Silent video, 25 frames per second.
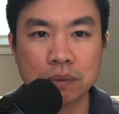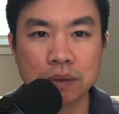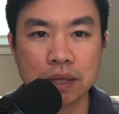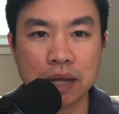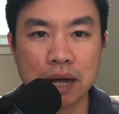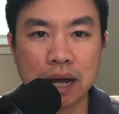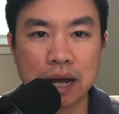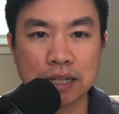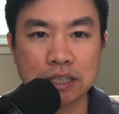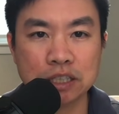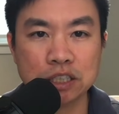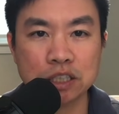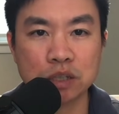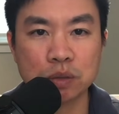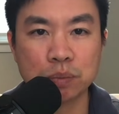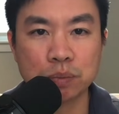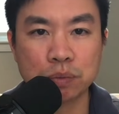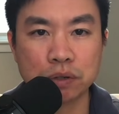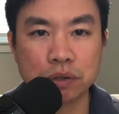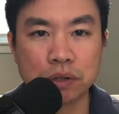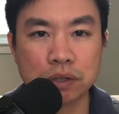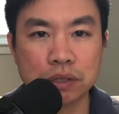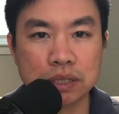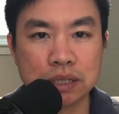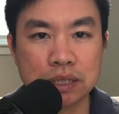with
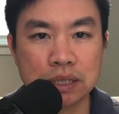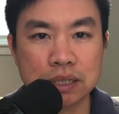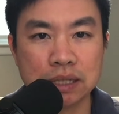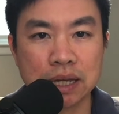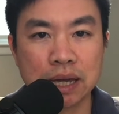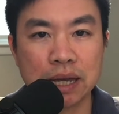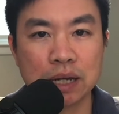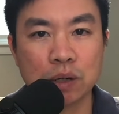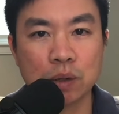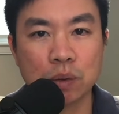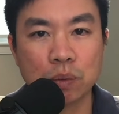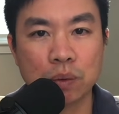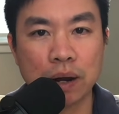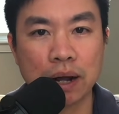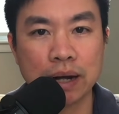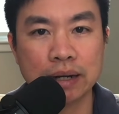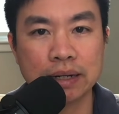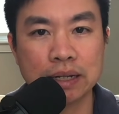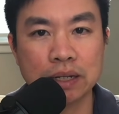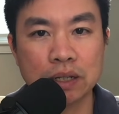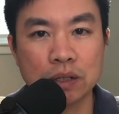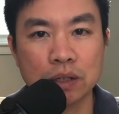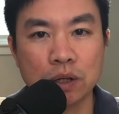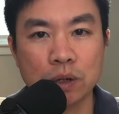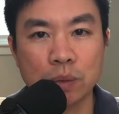osteoporosis and
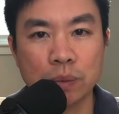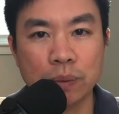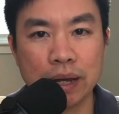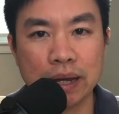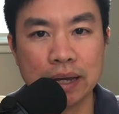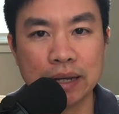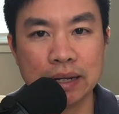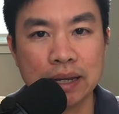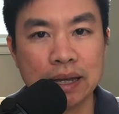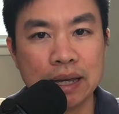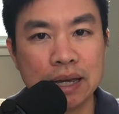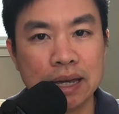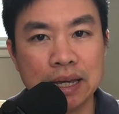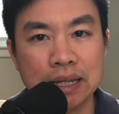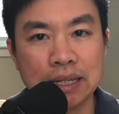chronic low weight